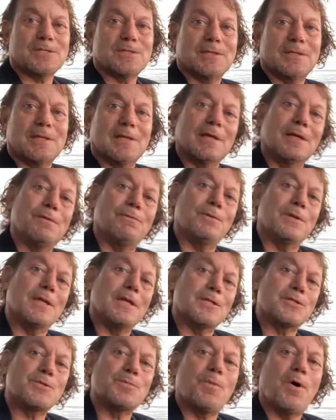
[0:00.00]
and it would
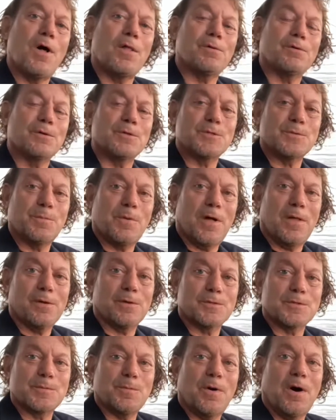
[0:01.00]
get smaller and smaller
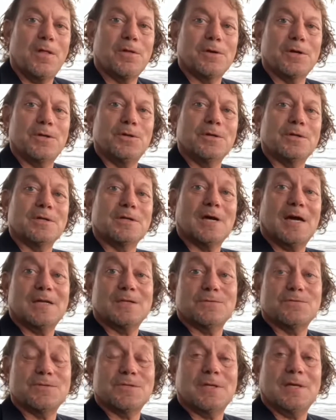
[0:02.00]
and smaller. You can kind
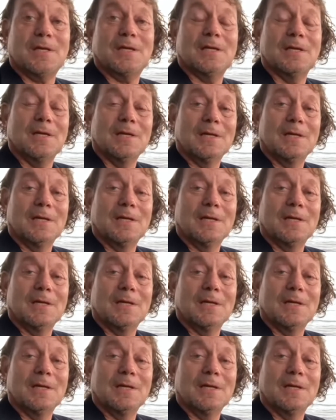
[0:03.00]
of see